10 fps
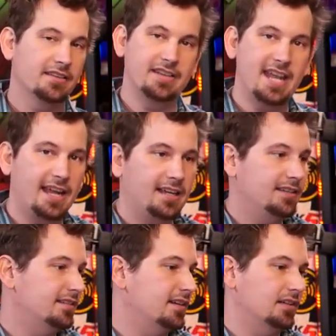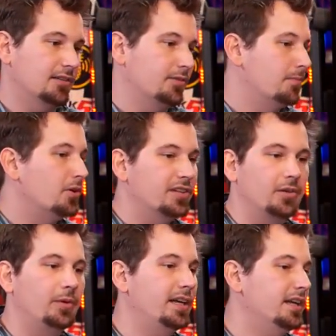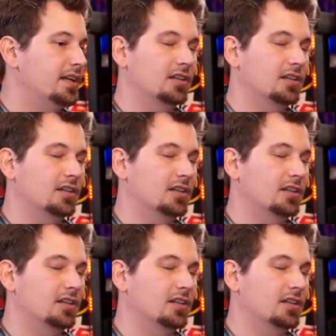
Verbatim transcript: Naze, and I love the Multi Wii,